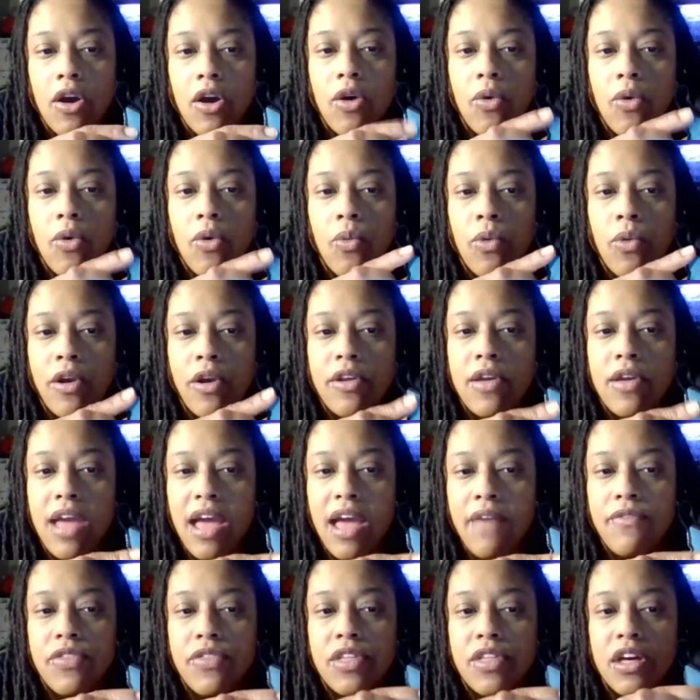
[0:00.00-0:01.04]
where you
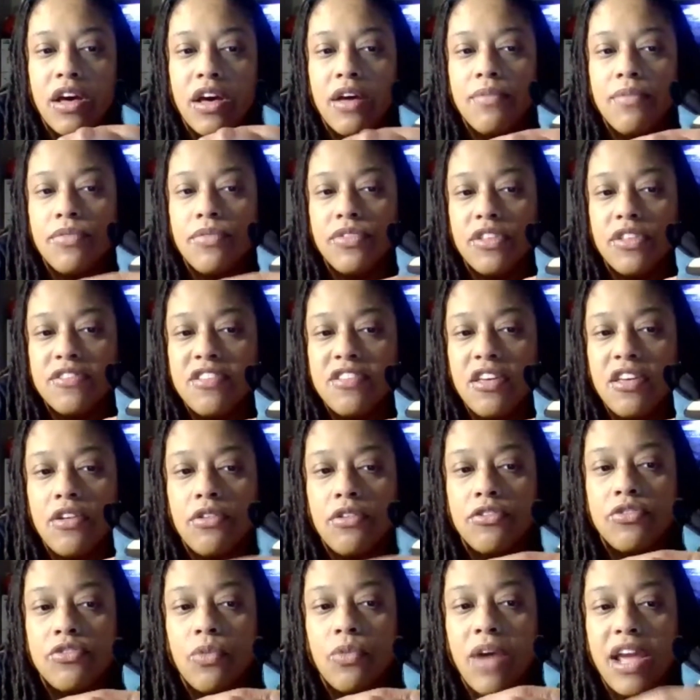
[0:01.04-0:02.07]
have the
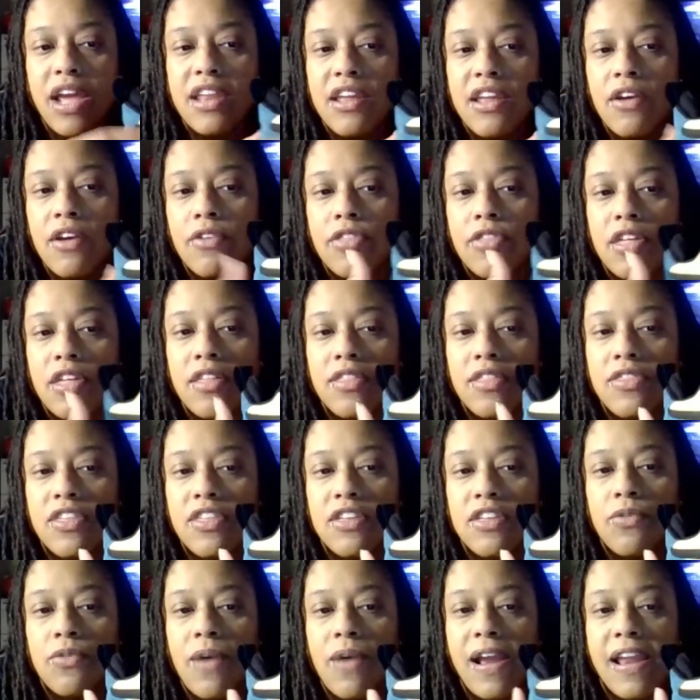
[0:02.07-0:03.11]
teal suede here,
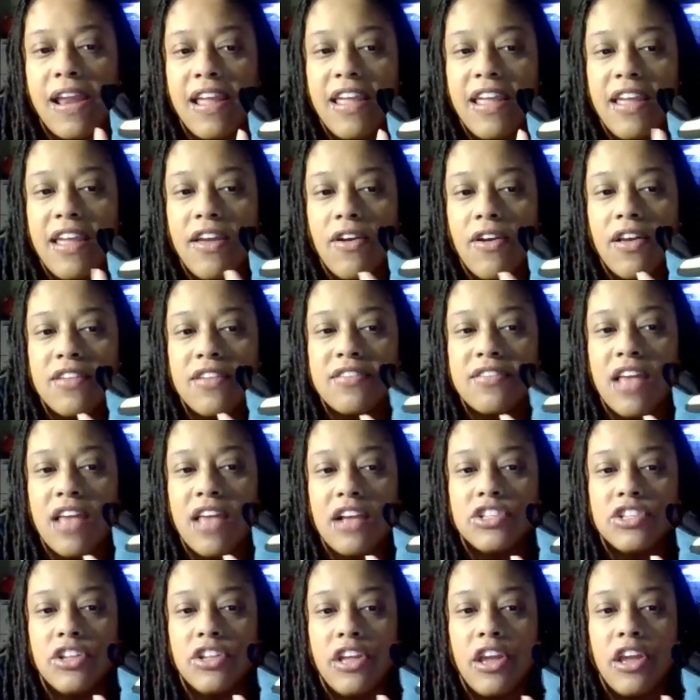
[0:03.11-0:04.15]
this right here is
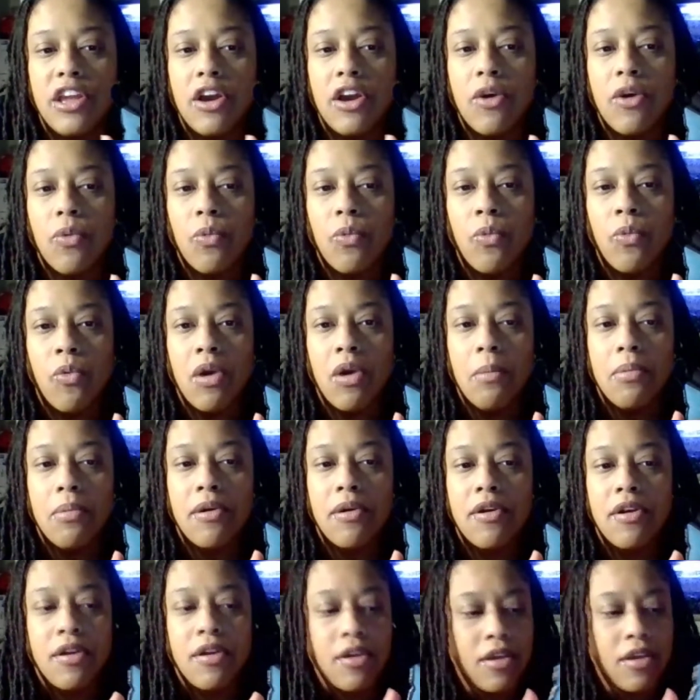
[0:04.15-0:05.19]
actually a
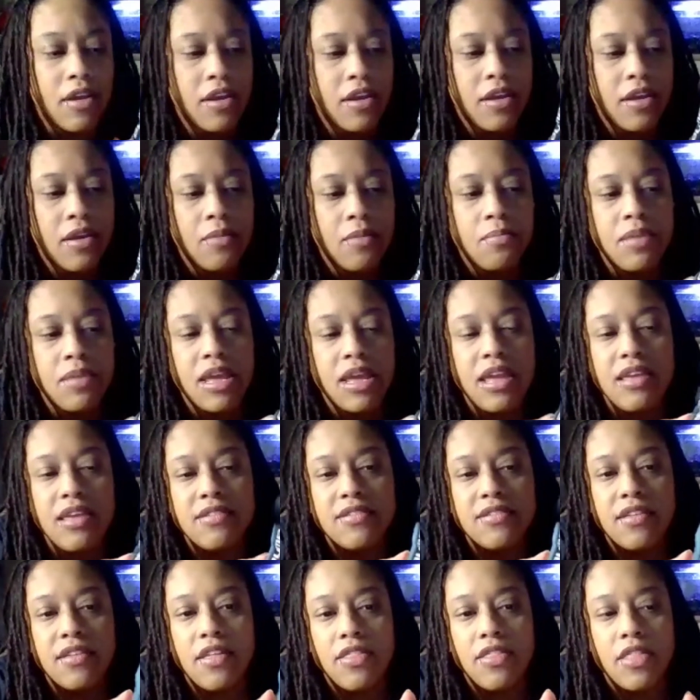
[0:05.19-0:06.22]
rubber
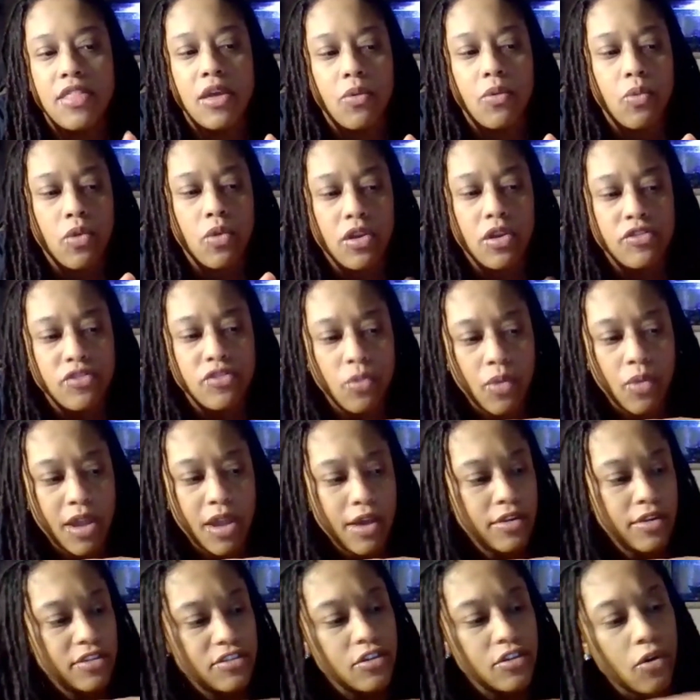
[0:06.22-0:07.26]
piece that runs
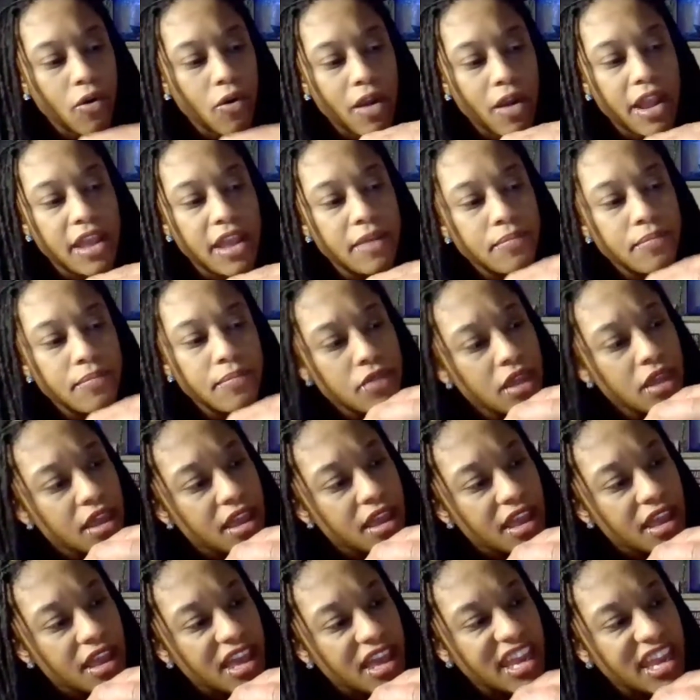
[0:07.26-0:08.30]
around. It's gray.
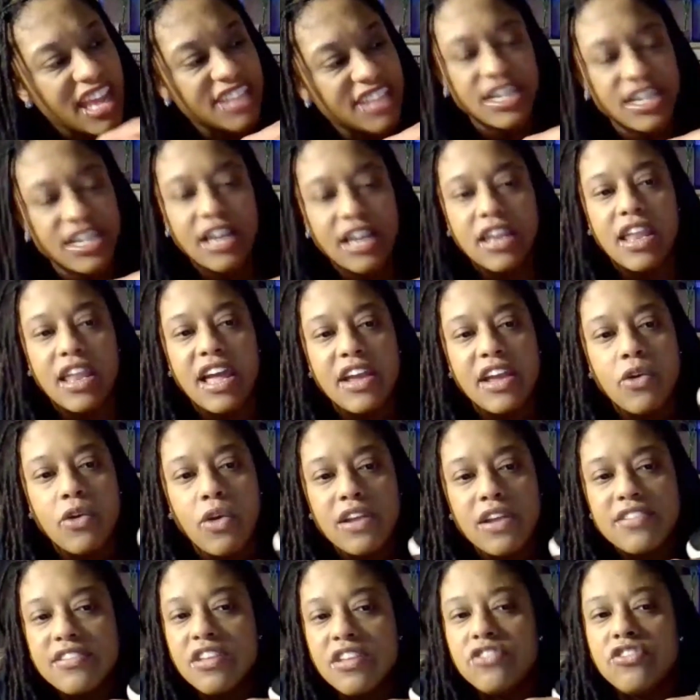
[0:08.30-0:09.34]
It has like light
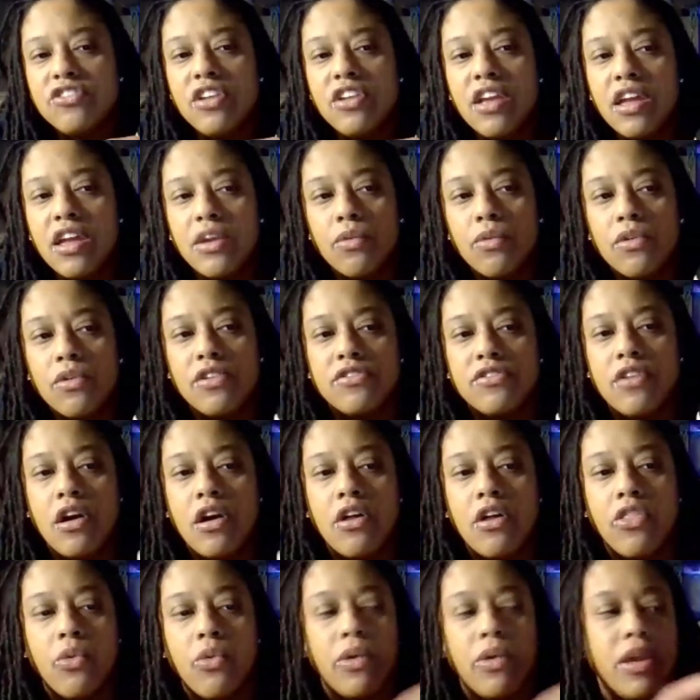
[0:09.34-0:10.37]
gray stitching and it runs
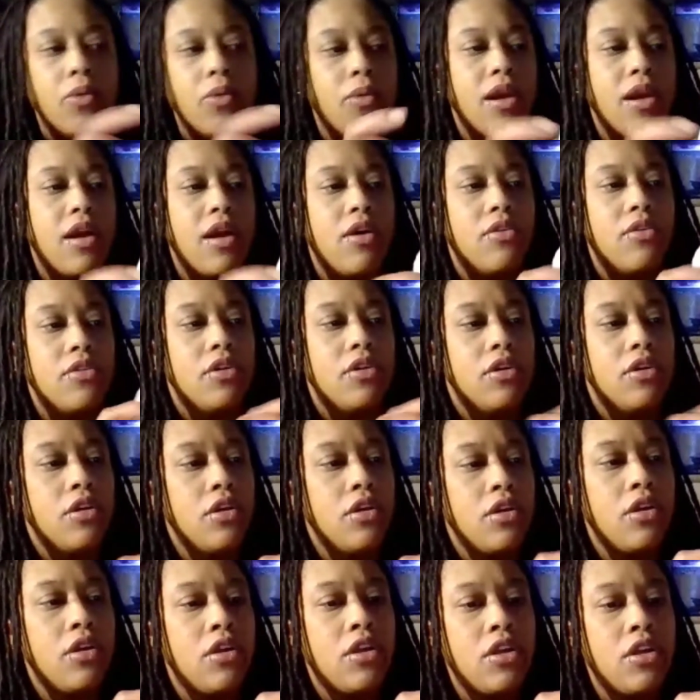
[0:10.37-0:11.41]
all the way around
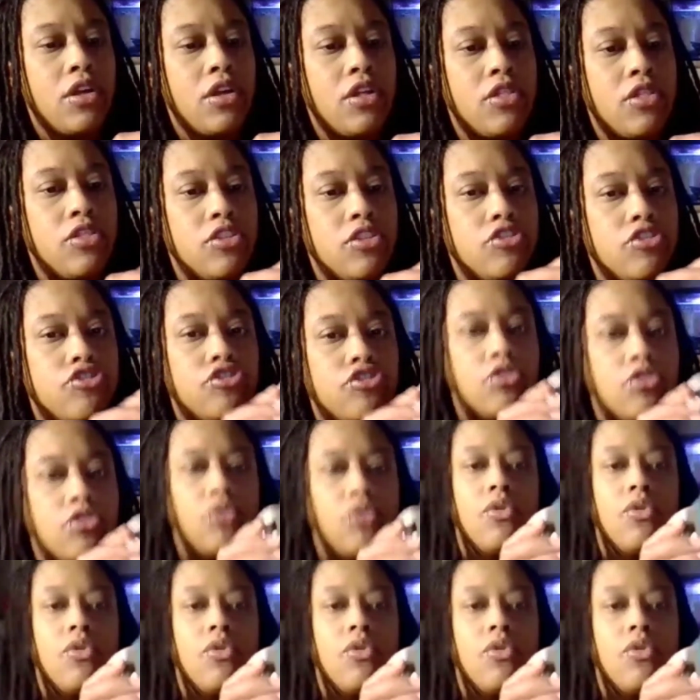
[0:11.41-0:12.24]
the shoe.